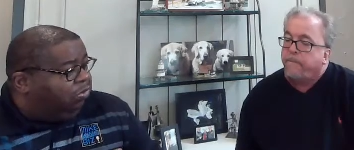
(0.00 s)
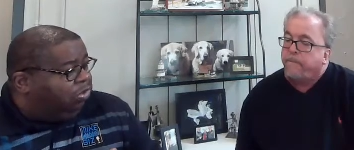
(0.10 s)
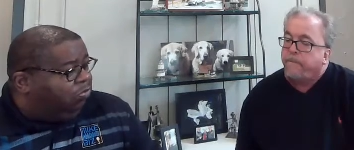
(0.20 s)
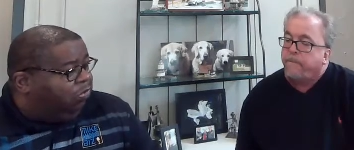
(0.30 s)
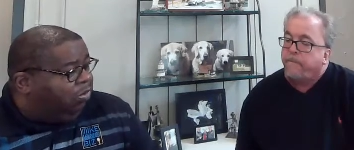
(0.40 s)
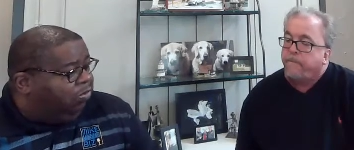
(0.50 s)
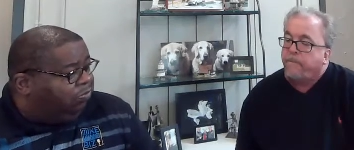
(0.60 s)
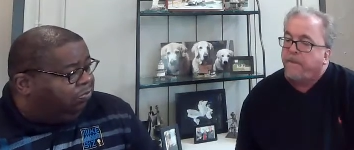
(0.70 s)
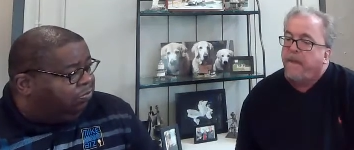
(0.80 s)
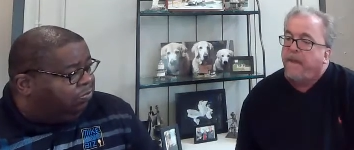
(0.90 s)
Speaker 1: know you will.
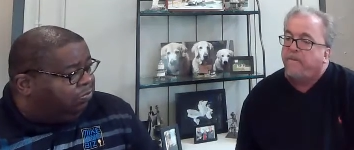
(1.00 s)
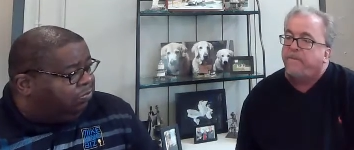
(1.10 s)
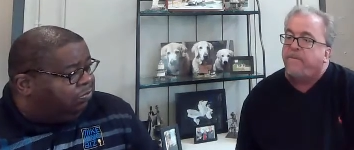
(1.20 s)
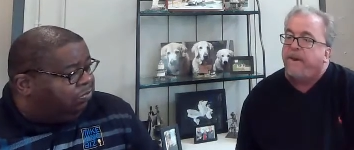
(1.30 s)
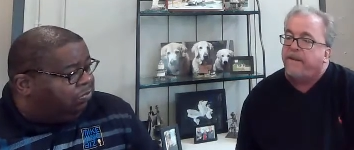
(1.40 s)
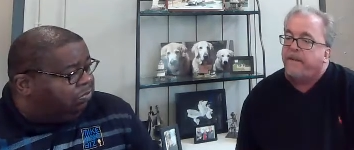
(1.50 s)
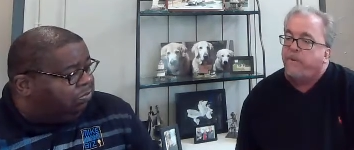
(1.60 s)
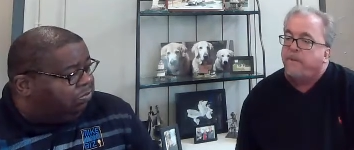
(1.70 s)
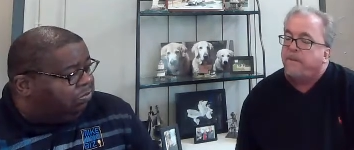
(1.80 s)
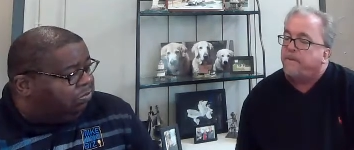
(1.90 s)
Speaker 2: Every Friday,
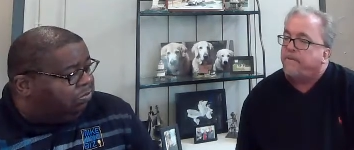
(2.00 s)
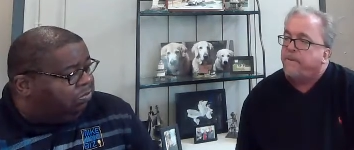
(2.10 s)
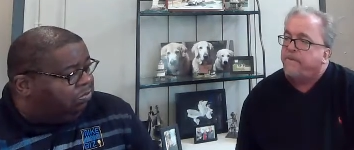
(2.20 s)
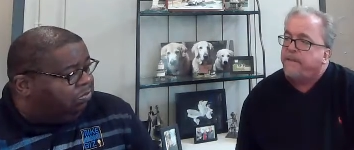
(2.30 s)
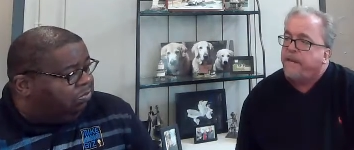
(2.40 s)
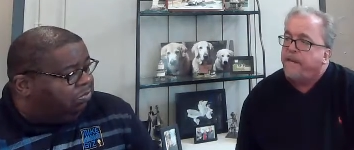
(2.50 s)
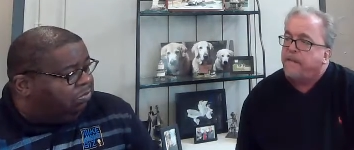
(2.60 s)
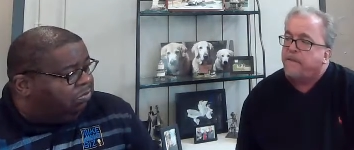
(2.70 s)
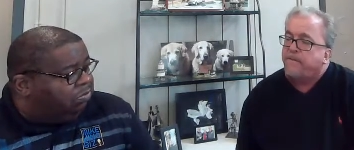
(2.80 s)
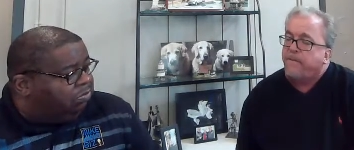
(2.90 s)
we deliver 50
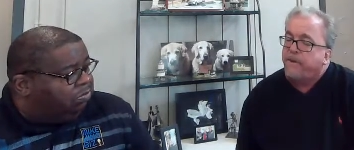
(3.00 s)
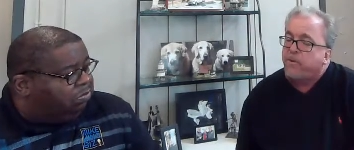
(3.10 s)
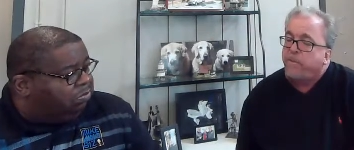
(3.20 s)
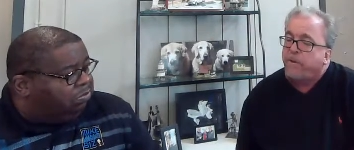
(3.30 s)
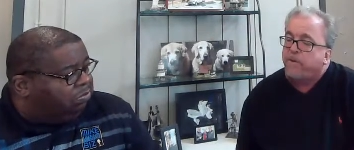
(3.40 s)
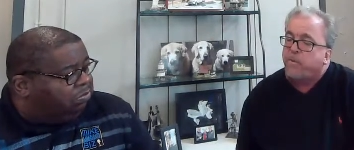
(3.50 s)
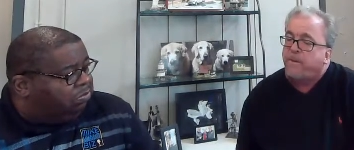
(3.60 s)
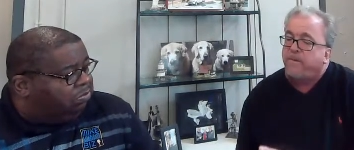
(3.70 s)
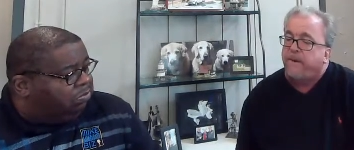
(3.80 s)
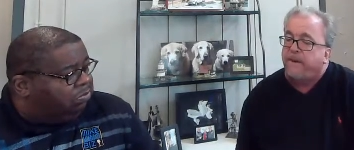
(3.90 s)
gallons of fresh milk.
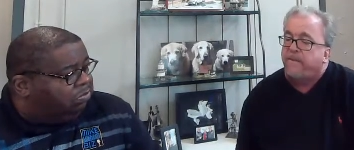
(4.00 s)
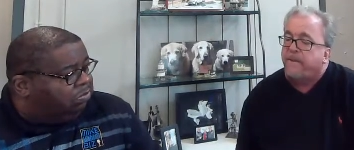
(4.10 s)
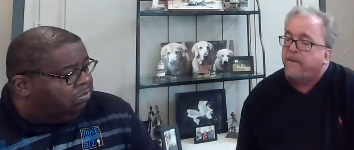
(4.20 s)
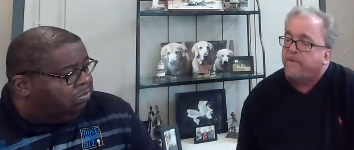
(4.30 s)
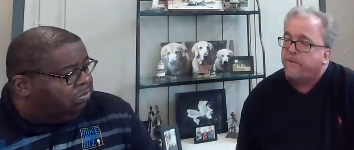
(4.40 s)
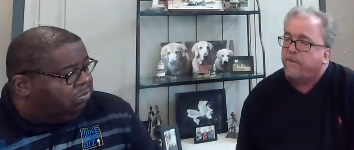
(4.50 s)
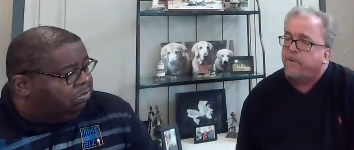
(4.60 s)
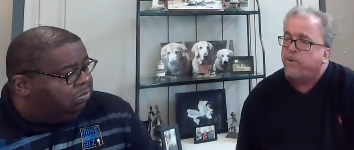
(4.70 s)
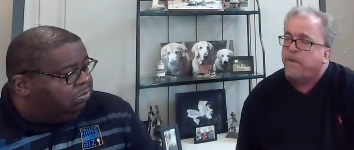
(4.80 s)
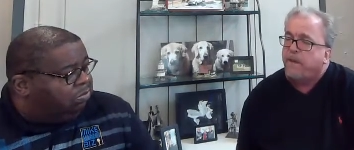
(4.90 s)
25 of it goes to
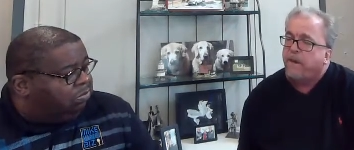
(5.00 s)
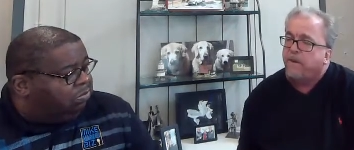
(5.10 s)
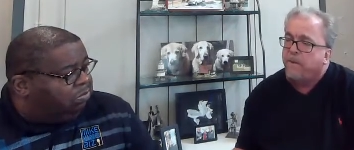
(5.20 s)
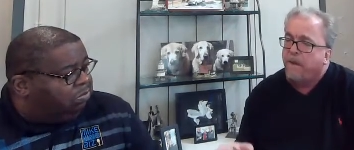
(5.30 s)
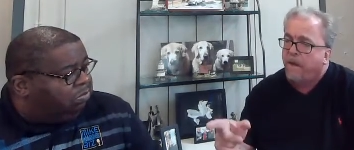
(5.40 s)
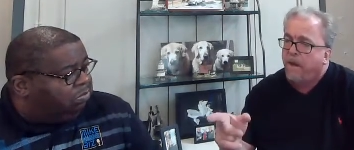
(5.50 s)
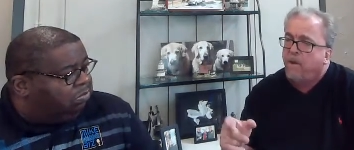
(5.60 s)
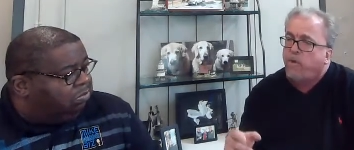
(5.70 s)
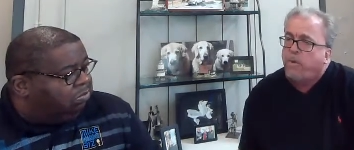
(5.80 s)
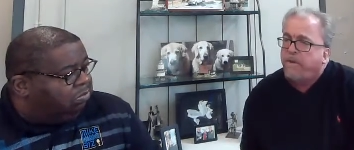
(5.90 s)
Goochland Cares.
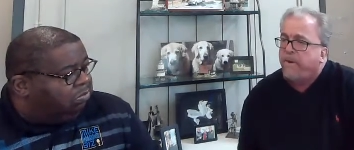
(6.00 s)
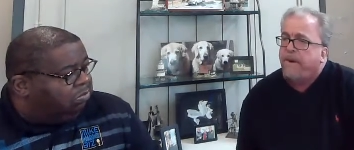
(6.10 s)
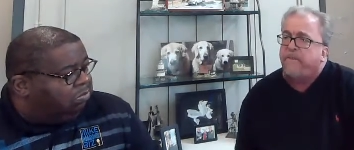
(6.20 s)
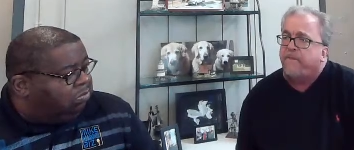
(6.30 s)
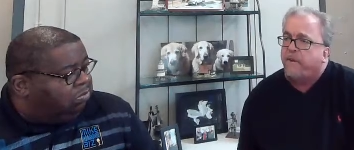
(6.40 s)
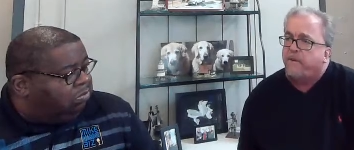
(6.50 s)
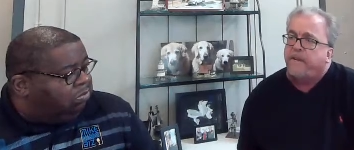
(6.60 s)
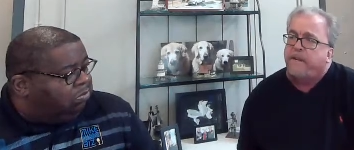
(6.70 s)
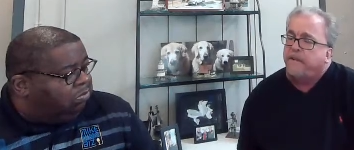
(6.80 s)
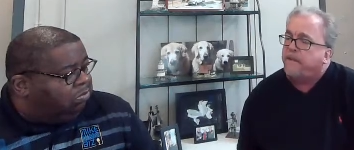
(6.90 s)
25 of it goes
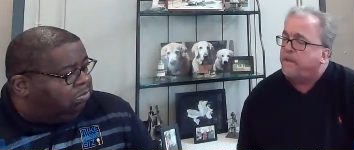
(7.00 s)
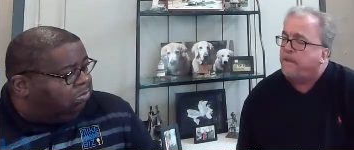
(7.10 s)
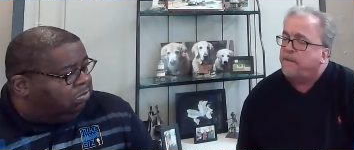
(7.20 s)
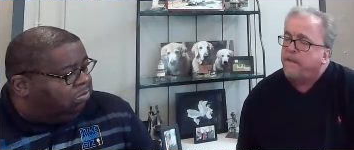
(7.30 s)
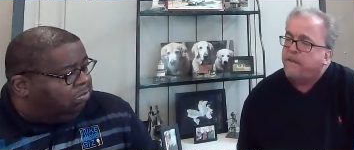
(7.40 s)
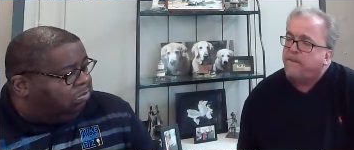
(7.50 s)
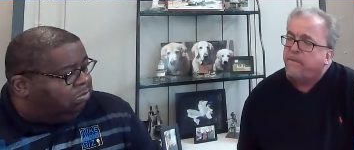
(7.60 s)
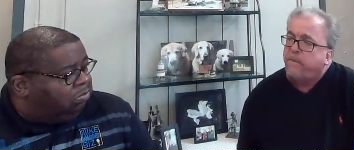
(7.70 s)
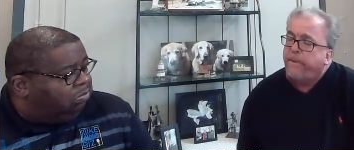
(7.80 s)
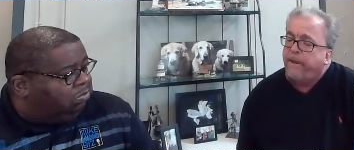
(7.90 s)
down to the Colonial Heights
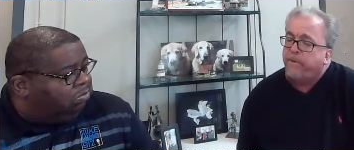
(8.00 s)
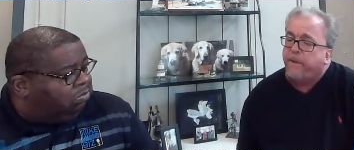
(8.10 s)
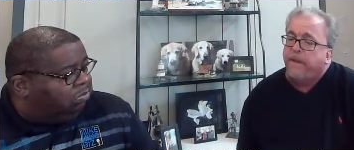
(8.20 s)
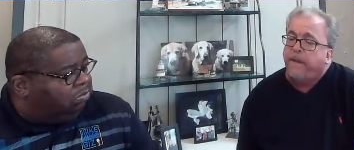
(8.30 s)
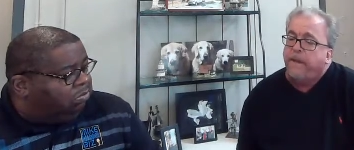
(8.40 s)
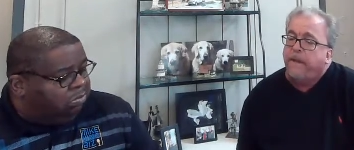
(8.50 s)
Food Pantry.